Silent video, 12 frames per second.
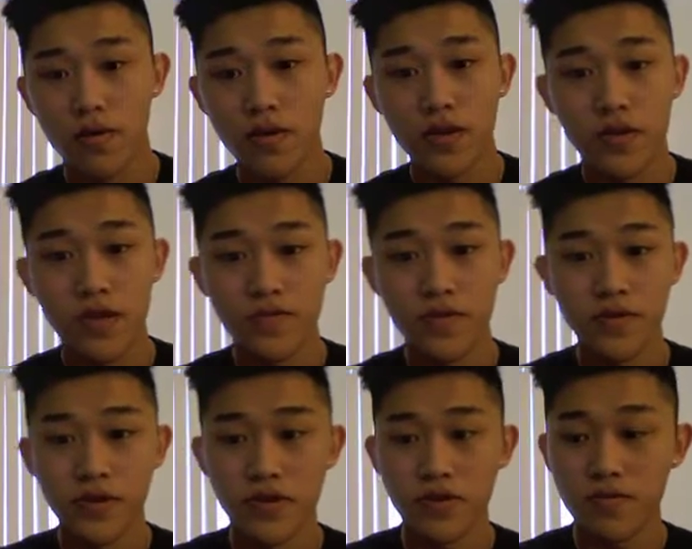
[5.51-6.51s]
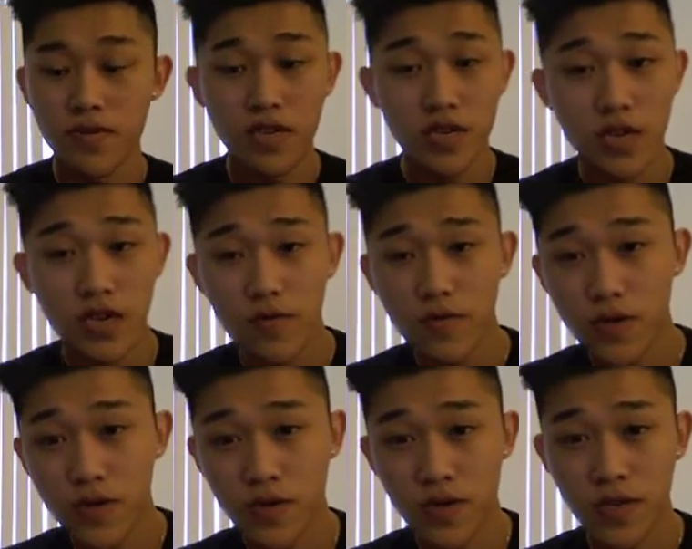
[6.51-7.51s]
What is up, YouTube?
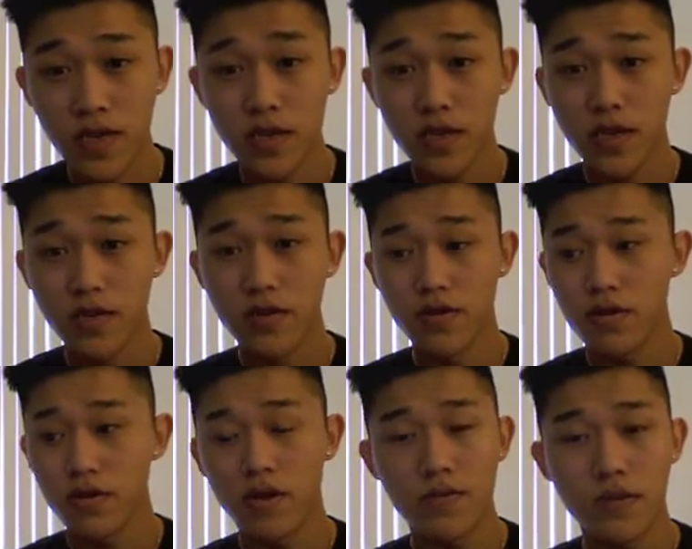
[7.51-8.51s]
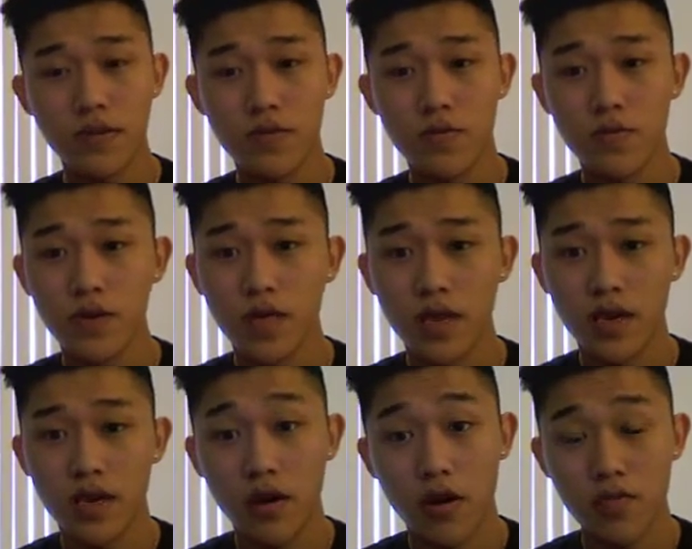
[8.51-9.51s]
DKWin26 here, coming to you with a
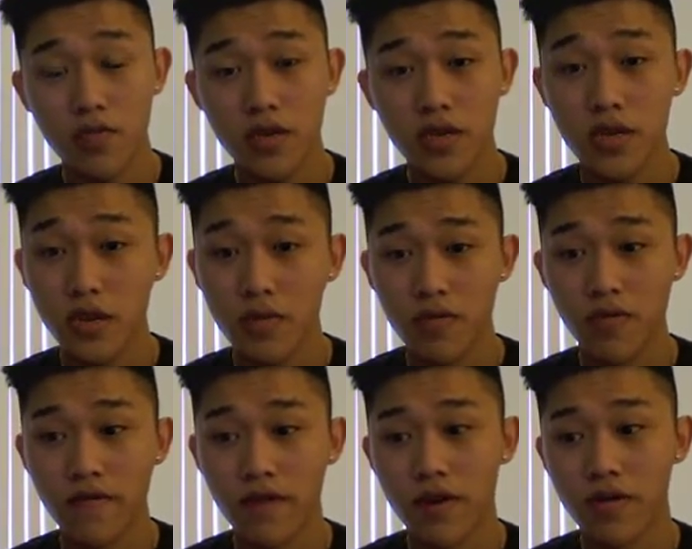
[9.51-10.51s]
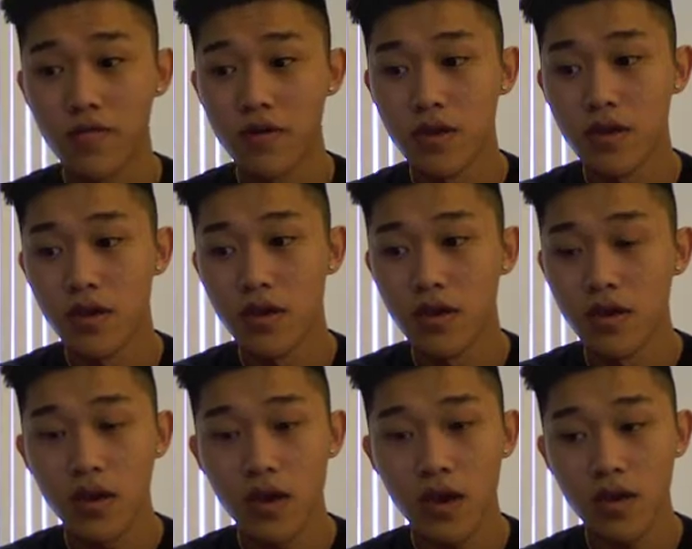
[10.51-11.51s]
Harpy deck profile.
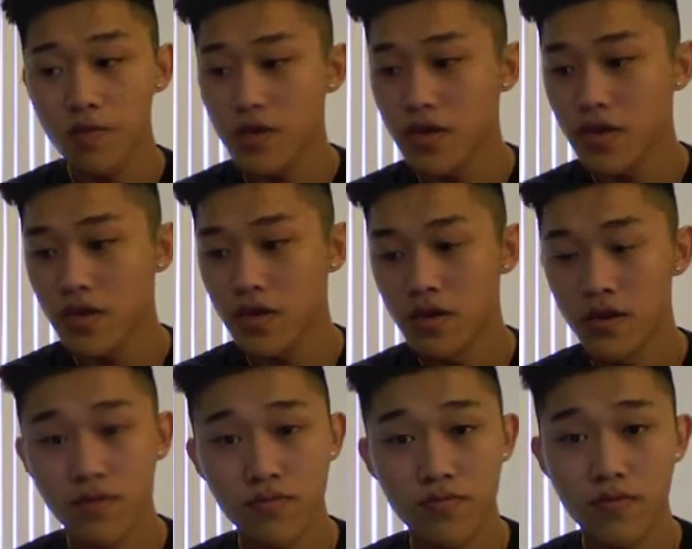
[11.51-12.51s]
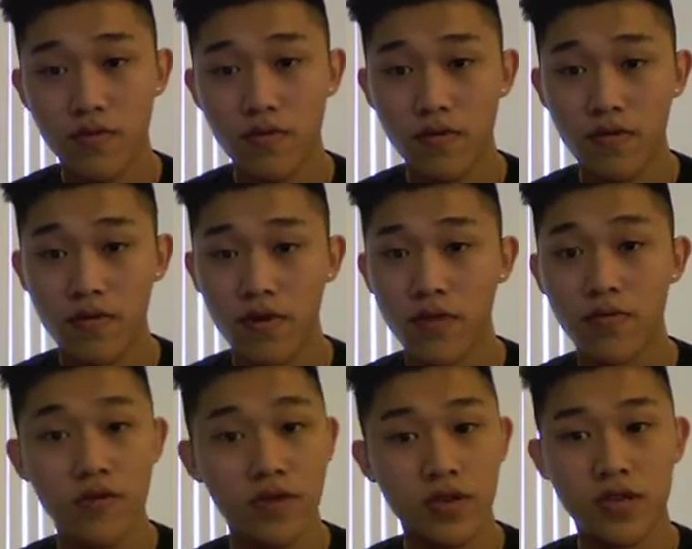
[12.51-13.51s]
I'm just gonna,
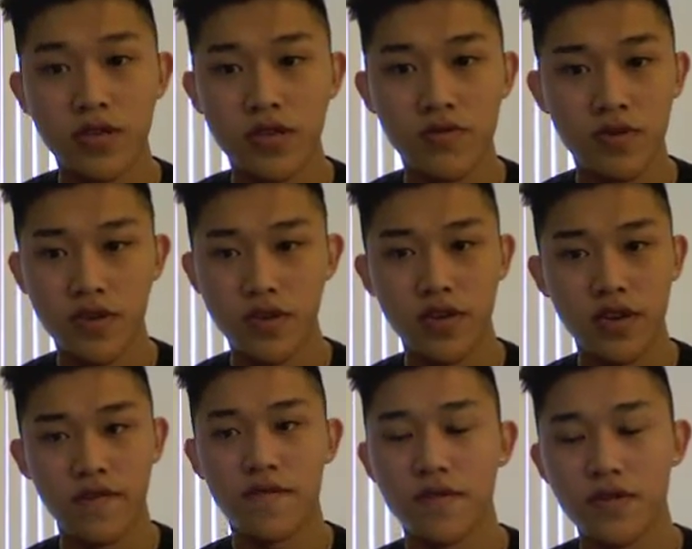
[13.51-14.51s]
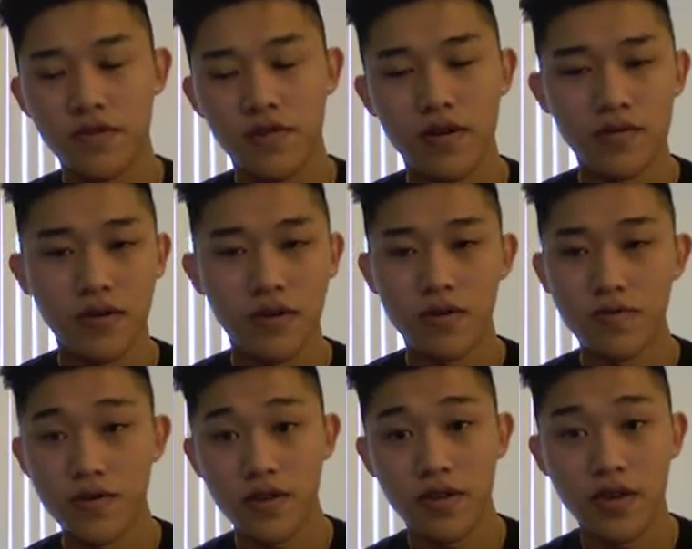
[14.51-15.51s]
well, this is, you don't see a deck in front of you, obviously, but